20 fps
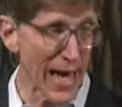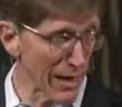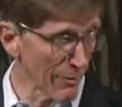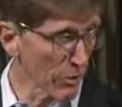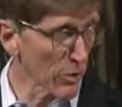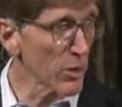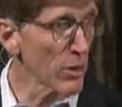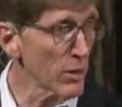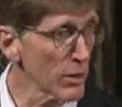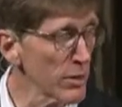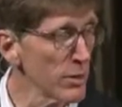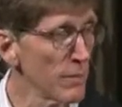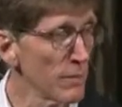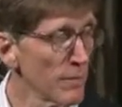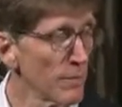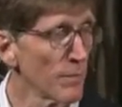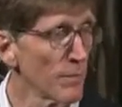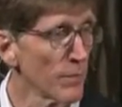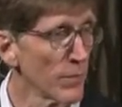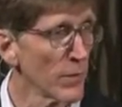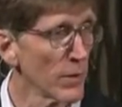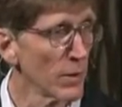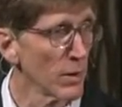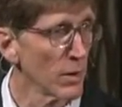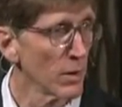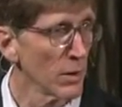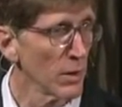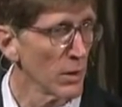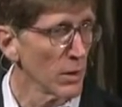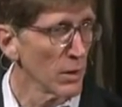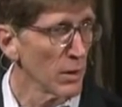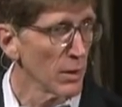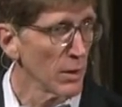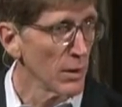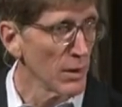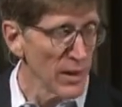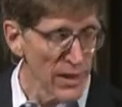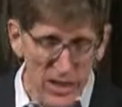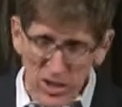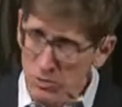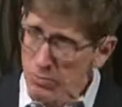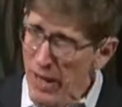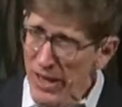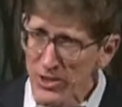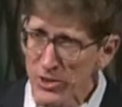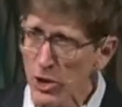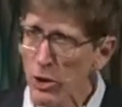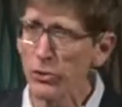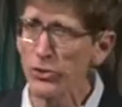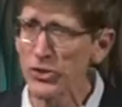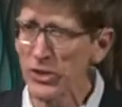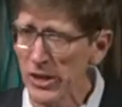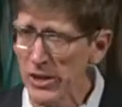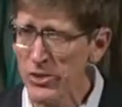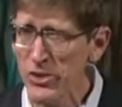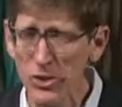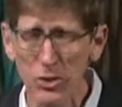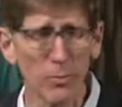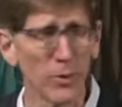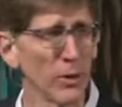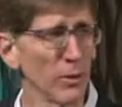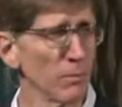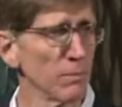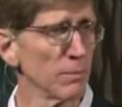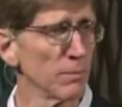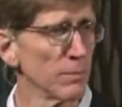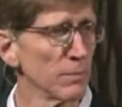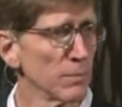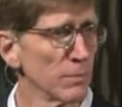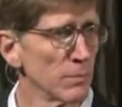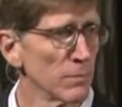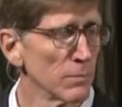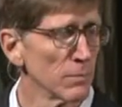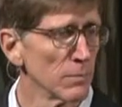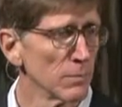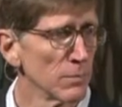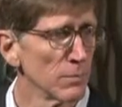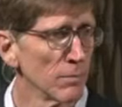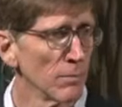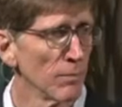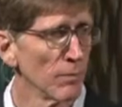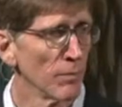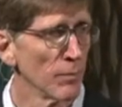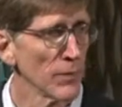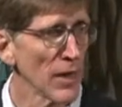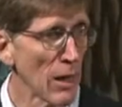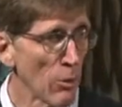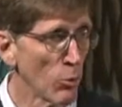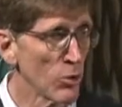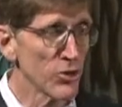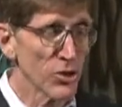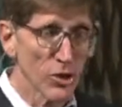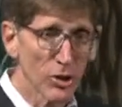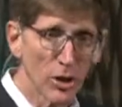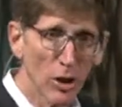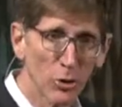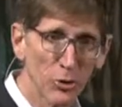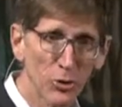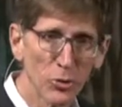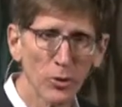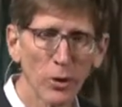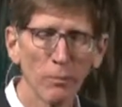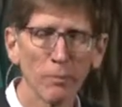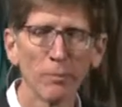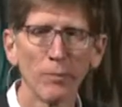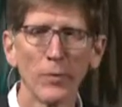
I've heard. He's my chosen instrument. I want you to go to him.